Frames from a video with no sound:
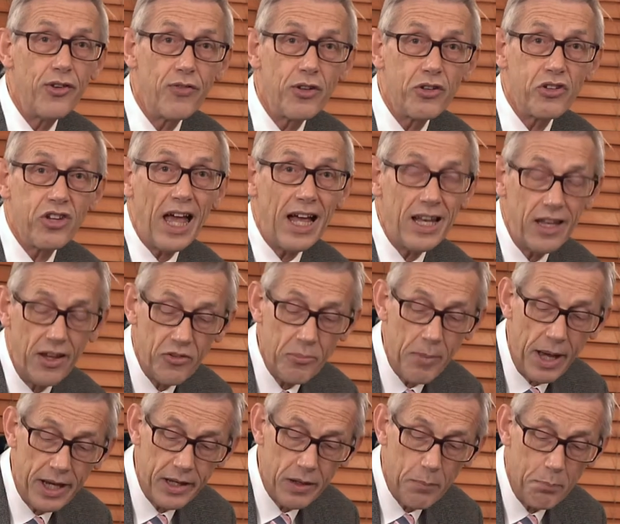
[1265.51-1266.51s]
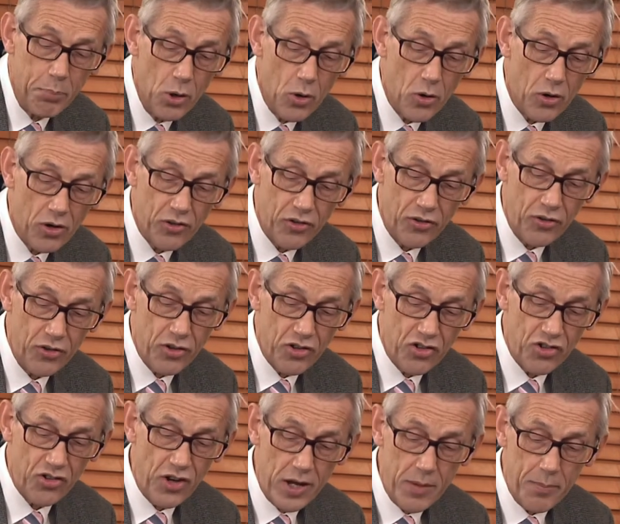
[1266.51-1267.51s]
of the talismanic books that
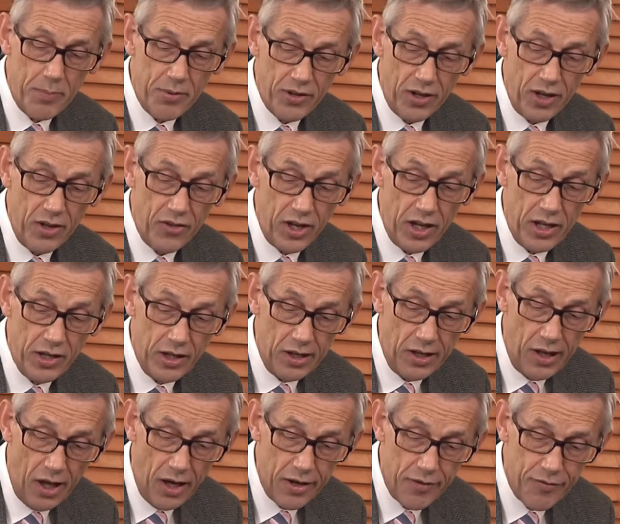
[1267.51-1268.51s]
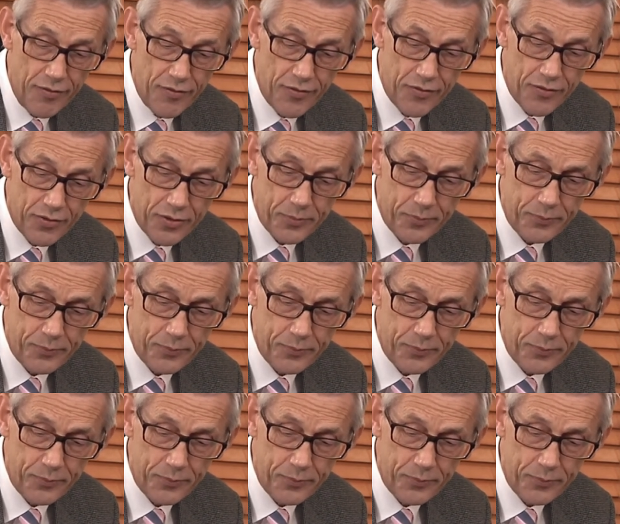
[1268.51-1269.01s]
shaped his inner life.